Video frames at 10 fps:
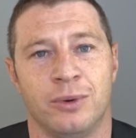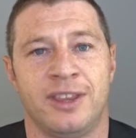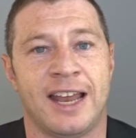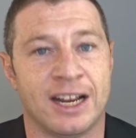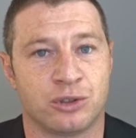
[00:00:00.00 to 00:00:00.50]
With
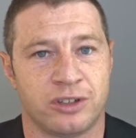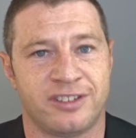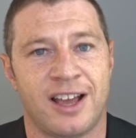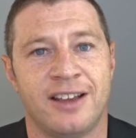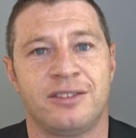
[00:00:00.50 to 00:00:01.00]
that extra
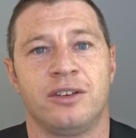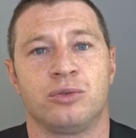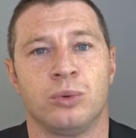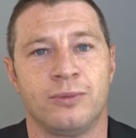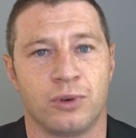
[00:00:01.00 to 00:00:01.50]
size,
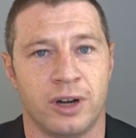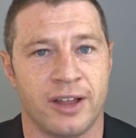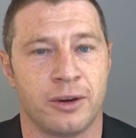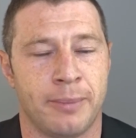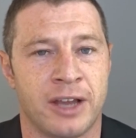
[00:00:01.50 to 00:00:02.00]
there's room for
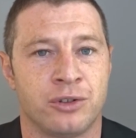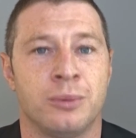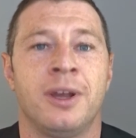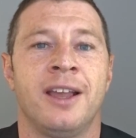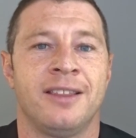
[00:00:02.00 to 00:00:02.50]
another bedroom.